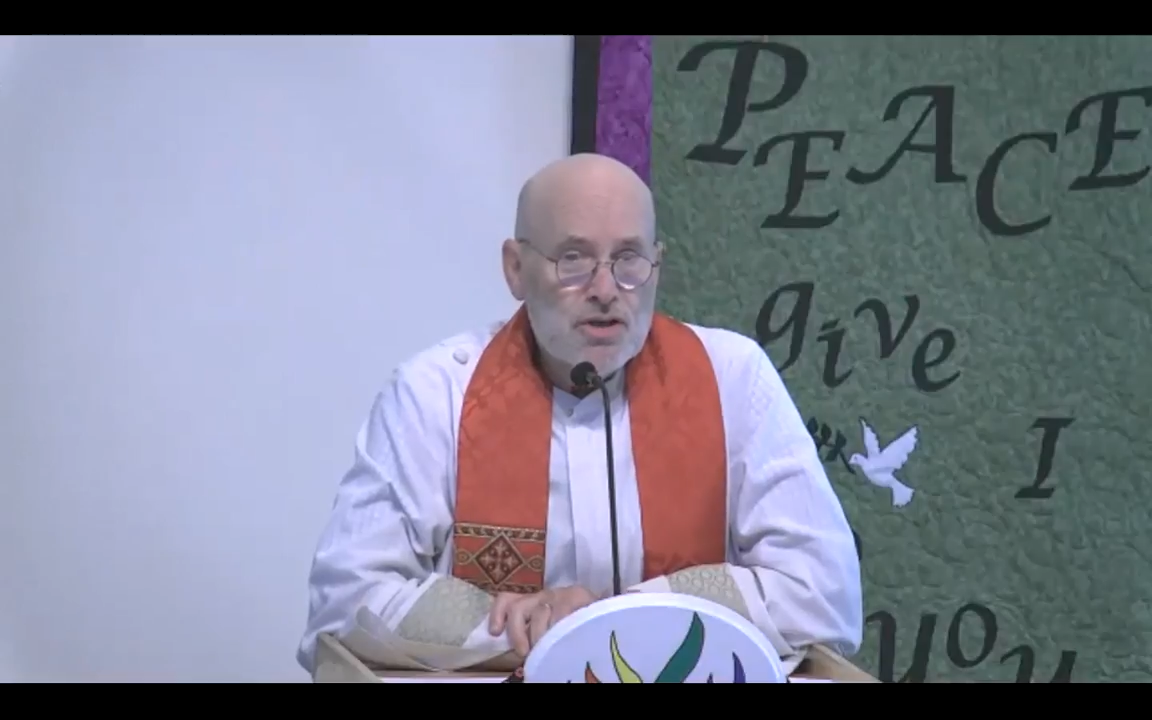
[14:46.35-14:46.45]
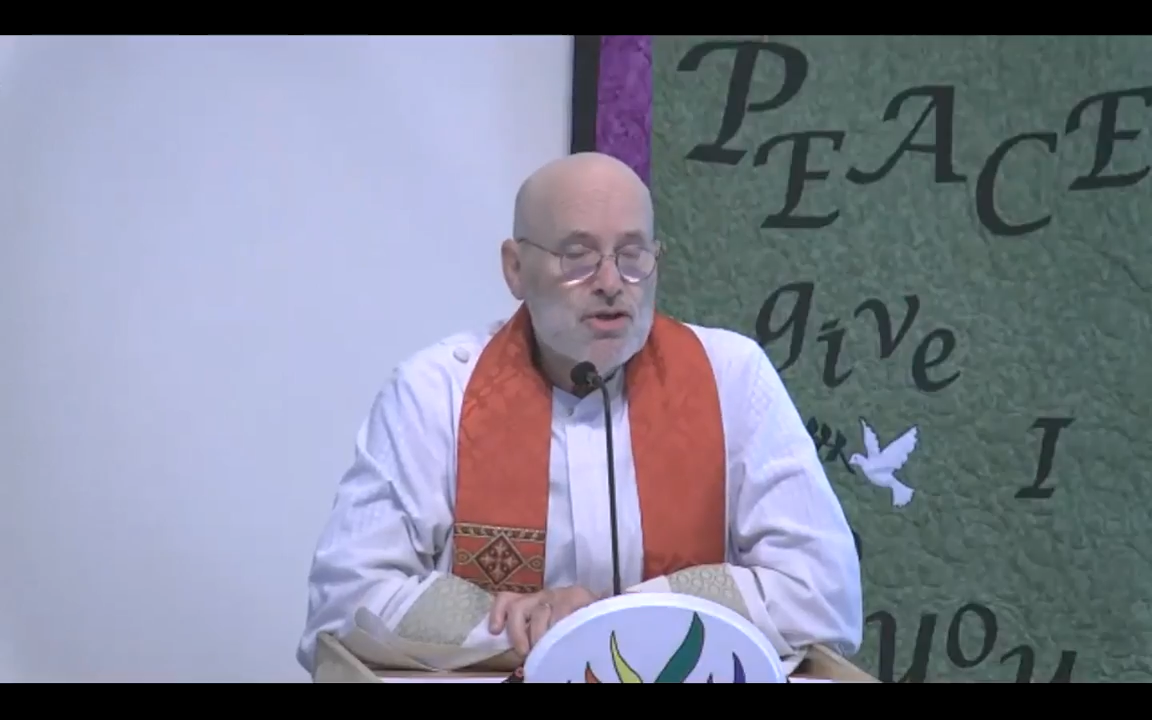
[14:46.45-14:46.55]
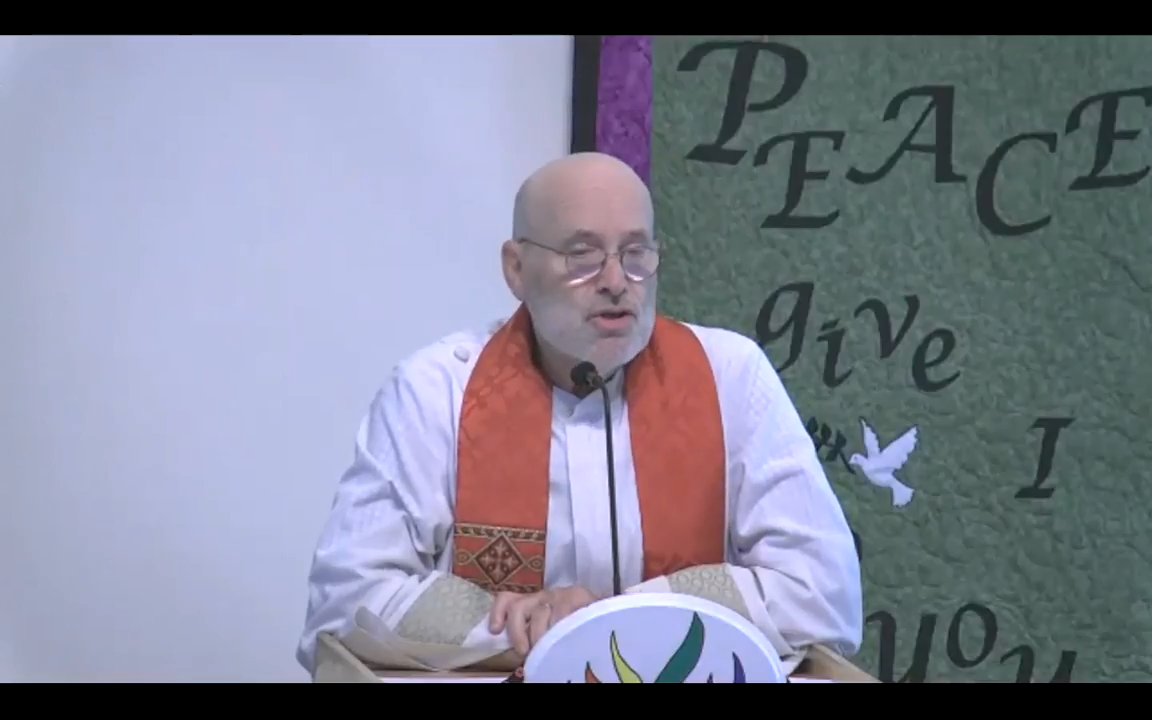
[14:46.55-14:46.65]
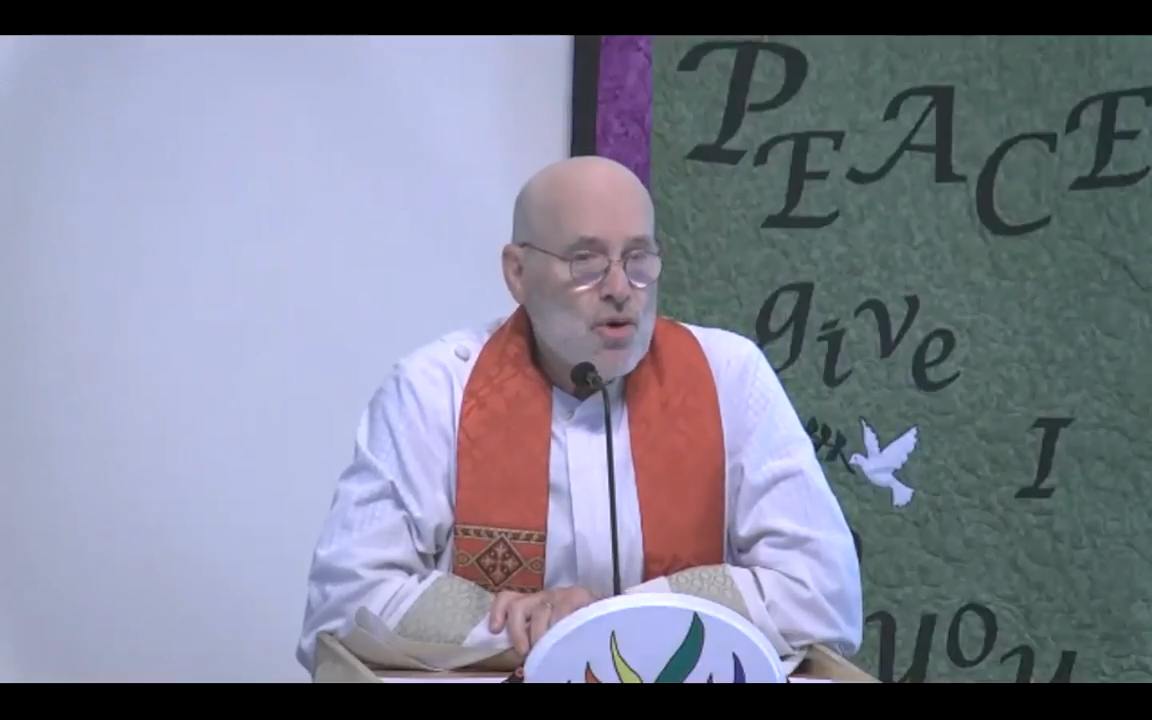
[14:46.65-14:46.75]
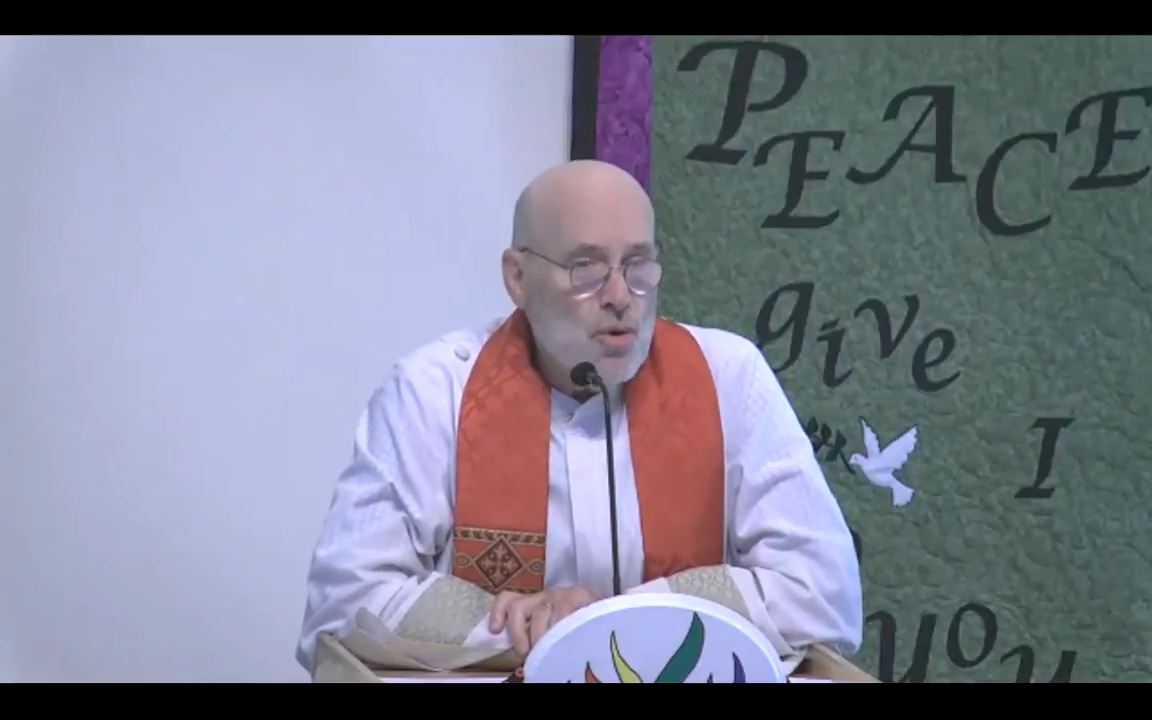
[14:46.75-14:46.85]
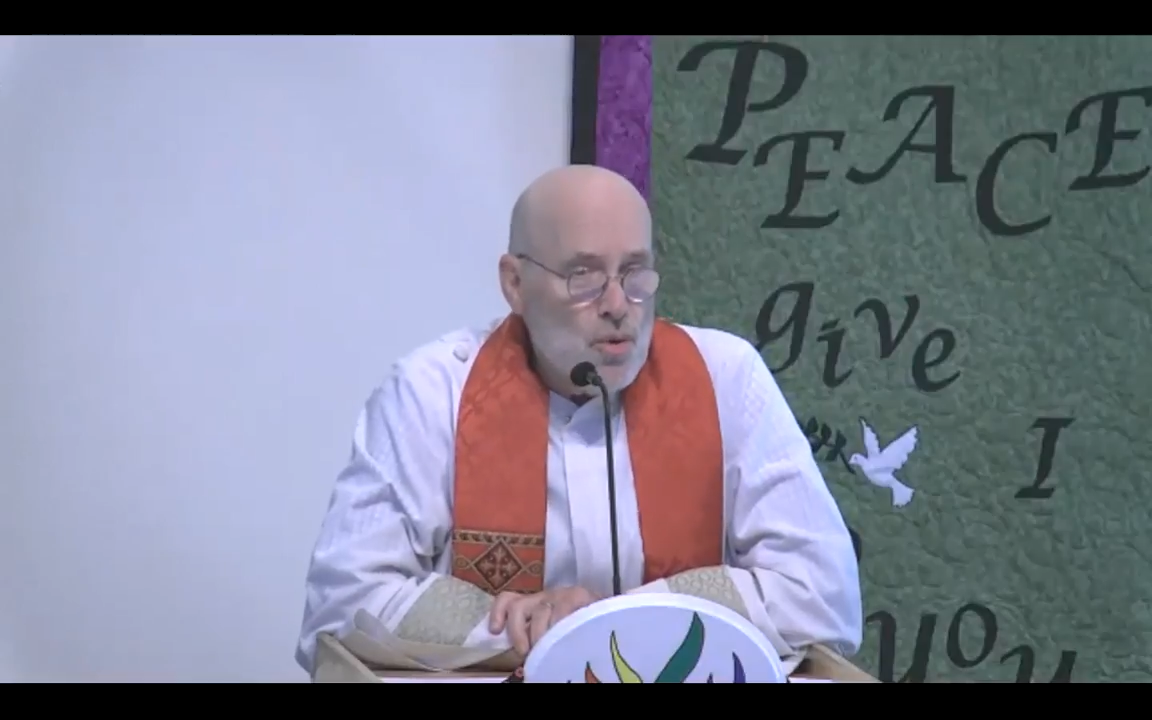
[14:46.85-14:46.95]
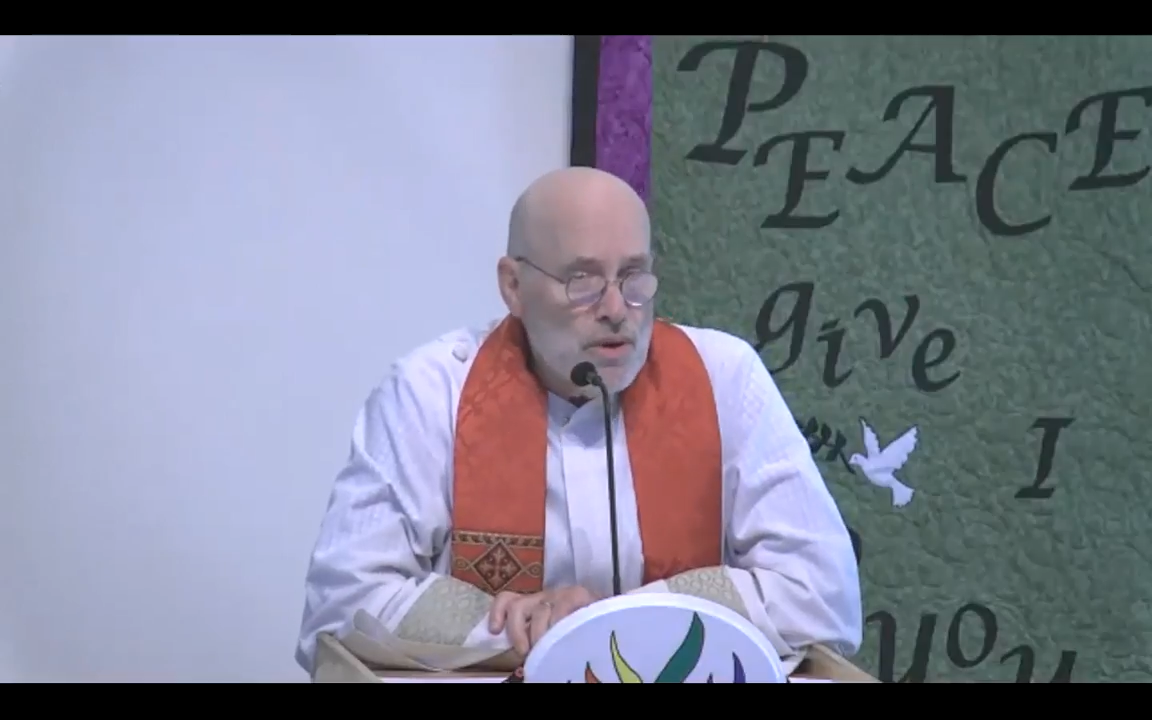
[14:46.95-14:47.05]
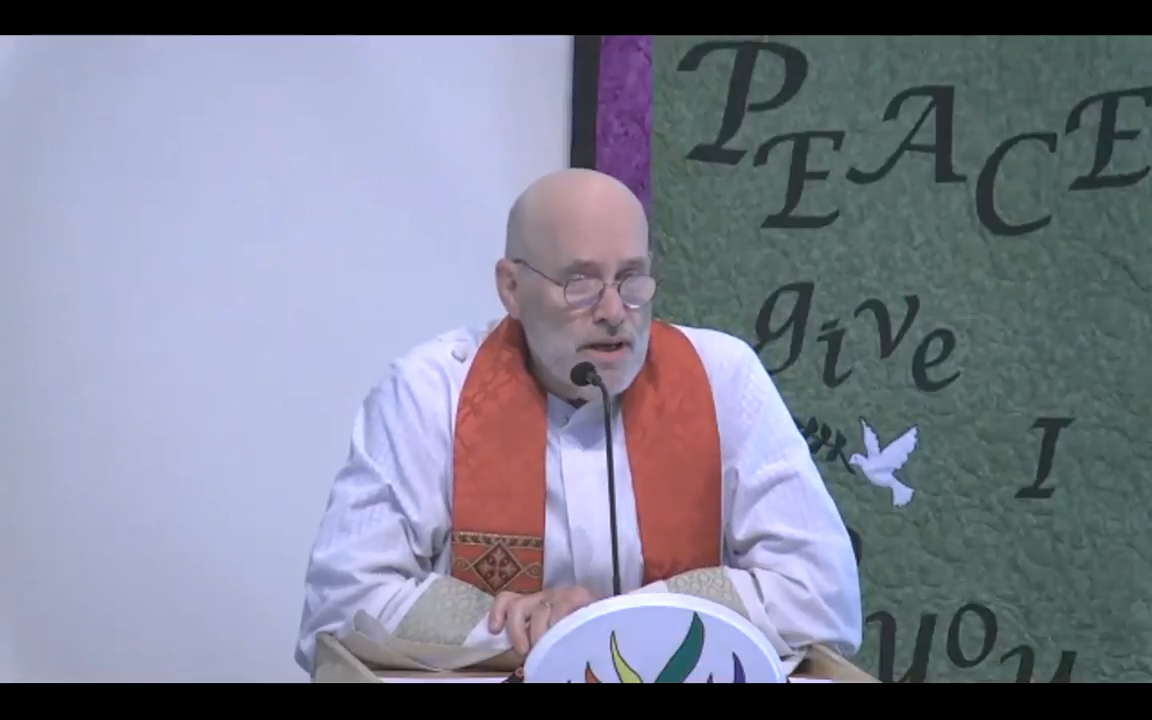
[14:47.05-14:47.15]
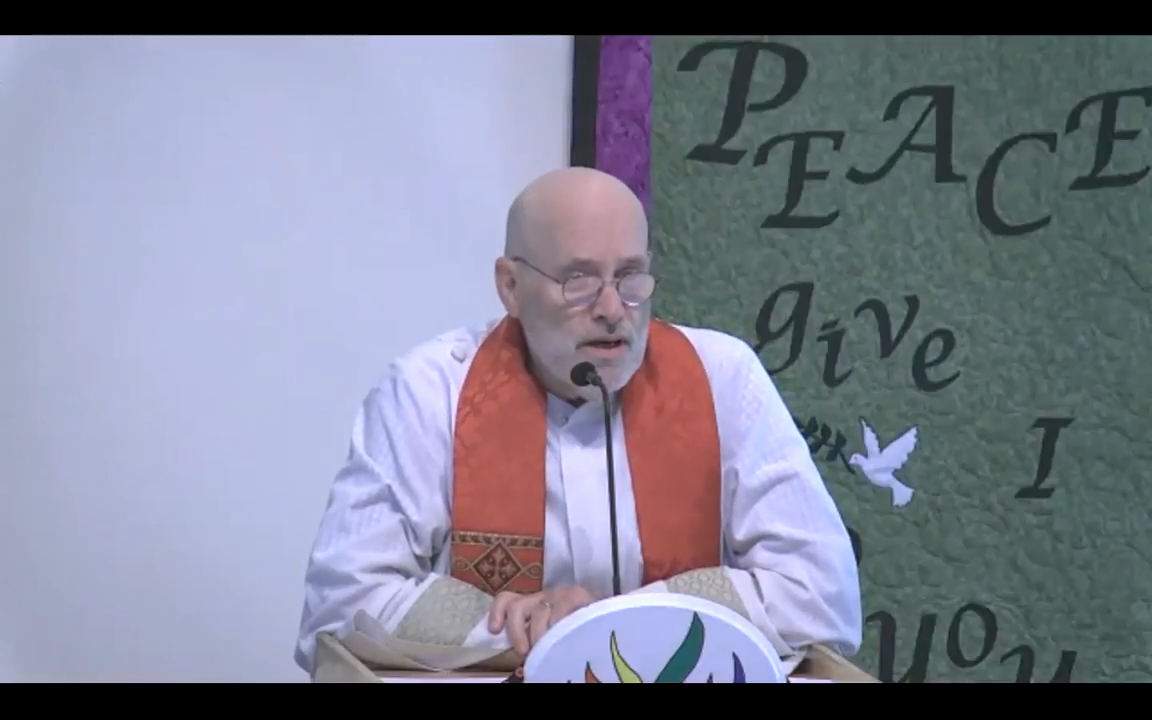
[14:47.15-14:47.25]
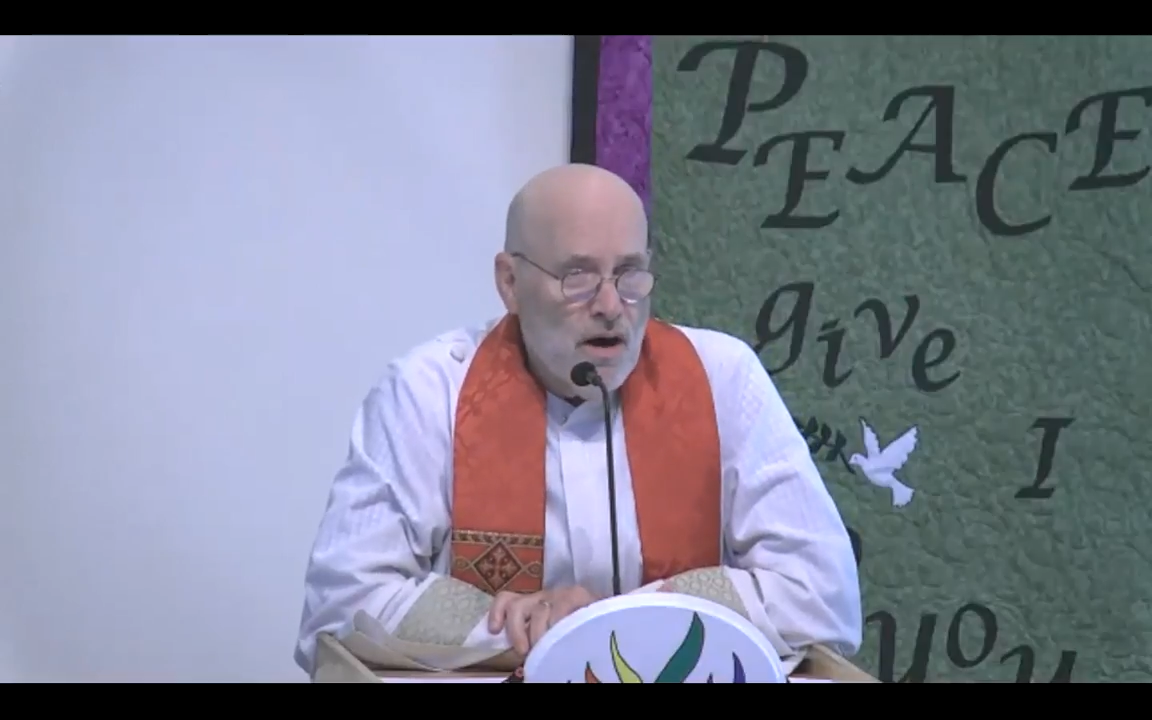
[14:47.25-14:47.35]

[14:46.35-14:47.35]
solely